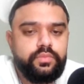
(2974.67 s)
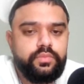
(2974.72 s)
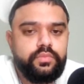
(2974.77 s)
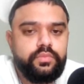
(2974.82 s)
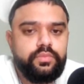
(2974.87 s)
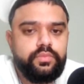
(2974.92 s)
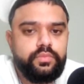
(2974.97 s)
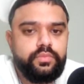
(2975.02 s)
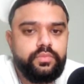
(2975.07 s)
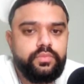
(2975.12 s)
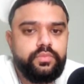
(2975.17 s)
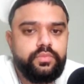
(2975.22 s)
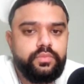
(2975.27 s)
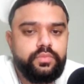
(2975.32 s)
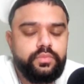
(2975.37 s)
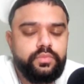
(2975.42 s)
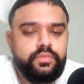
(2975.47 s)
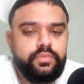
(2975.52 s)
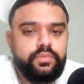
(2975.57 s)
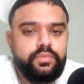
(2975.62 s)

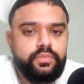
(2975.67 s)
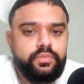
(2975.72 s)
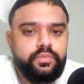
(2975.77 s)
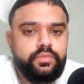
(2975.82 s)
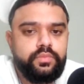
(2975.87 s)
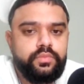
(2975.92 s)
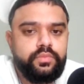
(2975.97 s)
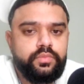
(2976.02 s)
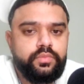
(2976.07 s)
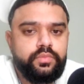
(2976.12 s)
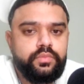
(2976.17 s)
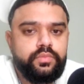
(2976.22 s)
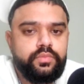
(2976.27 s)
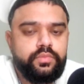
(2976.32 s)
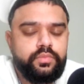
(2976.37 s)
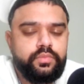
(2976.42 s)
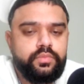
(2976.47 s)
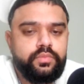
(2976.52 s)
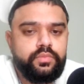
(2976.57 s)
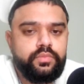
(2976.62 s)

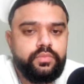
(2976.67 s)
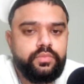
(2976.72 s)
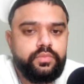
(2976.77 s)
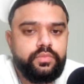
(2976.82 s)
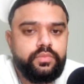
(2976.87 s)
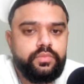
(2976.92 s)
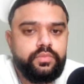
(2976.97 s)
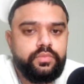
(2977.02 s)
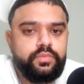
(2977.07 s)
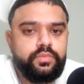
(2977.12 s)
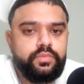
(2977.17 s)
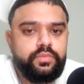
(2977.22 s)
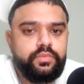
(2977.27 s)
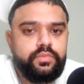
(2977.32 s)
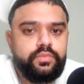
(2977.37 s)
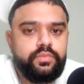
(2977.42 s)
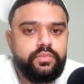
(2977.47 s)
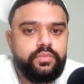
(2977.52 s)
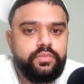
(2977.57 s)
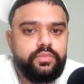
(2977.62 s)

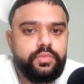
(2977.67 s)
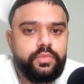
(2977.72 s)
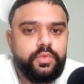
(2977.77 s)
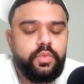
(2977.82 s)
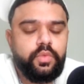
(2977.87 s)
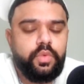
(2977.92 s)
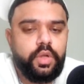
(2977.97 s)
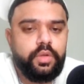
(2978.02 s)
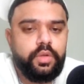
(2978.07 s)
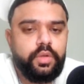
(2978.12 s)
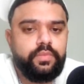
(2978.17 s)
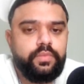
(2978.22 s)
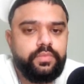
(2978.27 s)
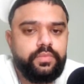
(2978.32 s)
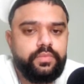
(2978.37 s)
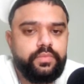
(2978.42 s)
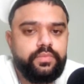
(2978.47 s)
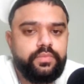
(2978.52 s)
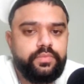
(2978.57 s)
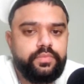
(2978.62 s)

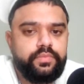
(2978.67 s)
This person isn't speaking.